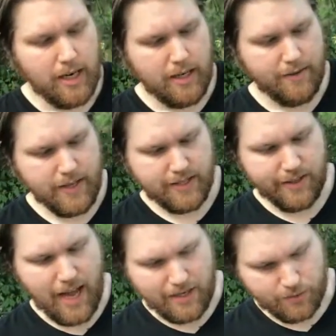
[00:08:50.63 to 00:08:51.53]
And this
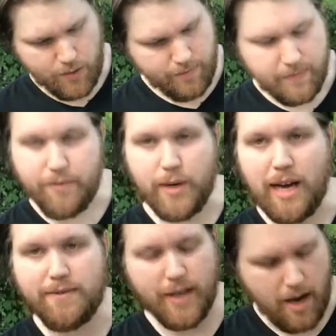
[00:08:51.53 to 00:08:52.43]
last one, if we
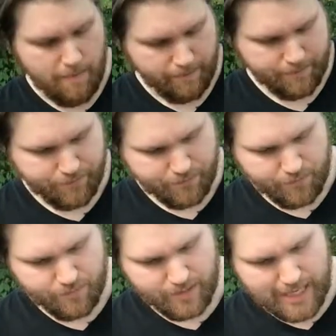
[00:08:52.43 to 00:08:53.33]
have time,
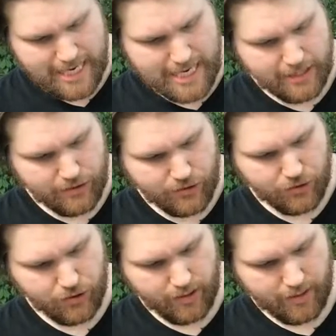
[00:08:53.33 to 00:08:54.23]

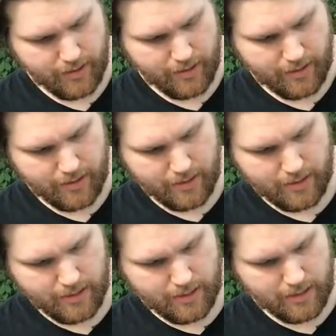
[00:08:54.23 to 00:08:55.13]
is
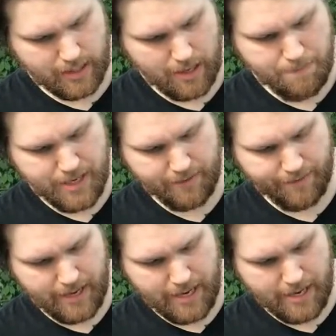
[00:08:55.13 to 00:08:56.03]
a bit
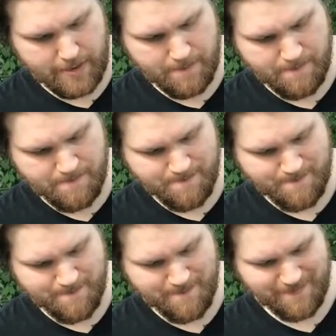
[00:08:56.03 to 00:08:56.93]
of a, you
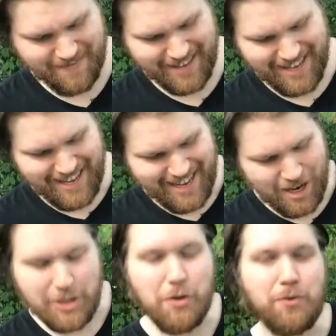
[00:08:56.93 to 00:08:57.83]

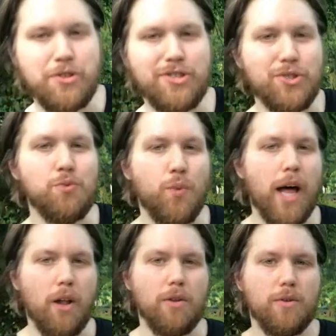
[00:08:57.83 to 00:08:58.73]
know, I don't do
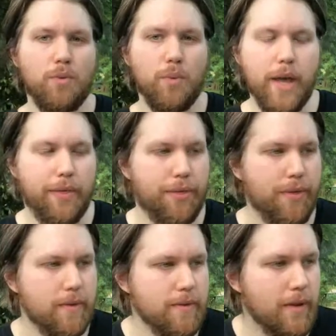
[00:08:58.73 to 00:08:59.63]
well
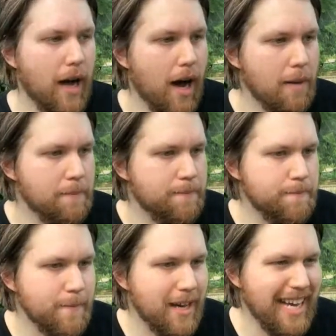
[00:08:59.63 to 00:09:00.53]
with
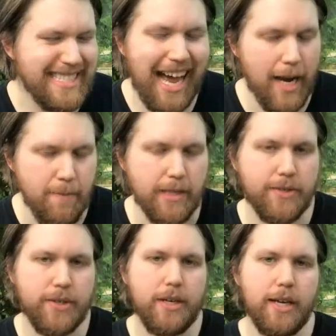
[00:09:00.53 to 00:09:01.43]

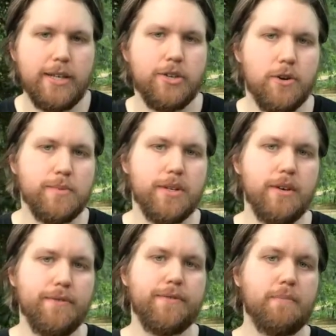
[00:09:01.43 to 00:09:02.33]
assignments in terms
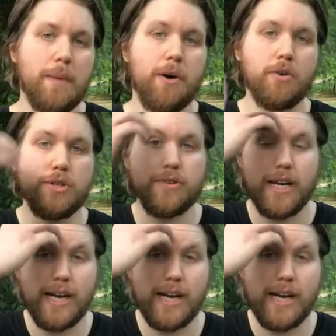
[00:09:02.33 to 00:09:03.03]
of my poetry.